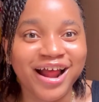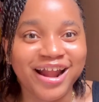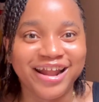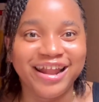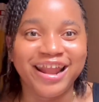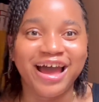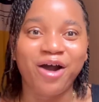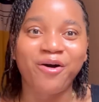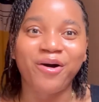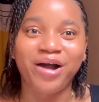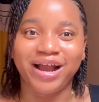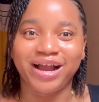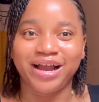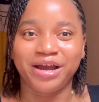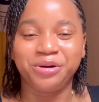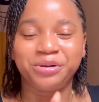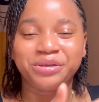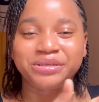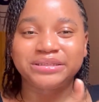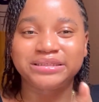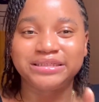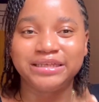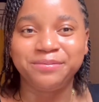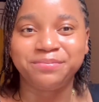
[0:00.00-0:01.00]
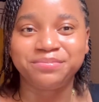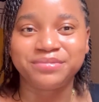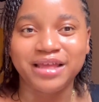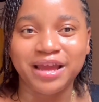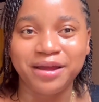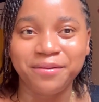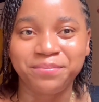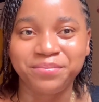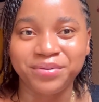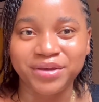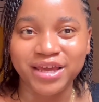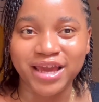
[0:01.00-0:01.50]
Now I cannot sleep
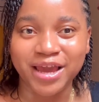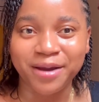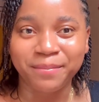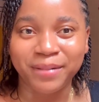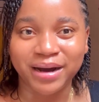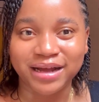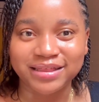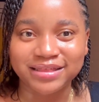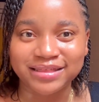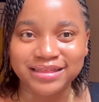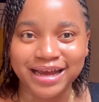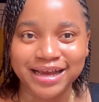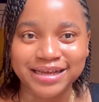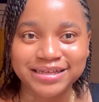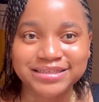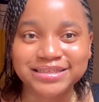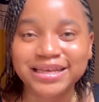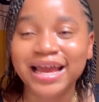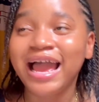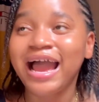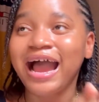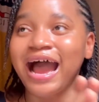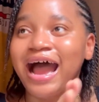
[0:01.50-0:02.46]
10 p.m. at night,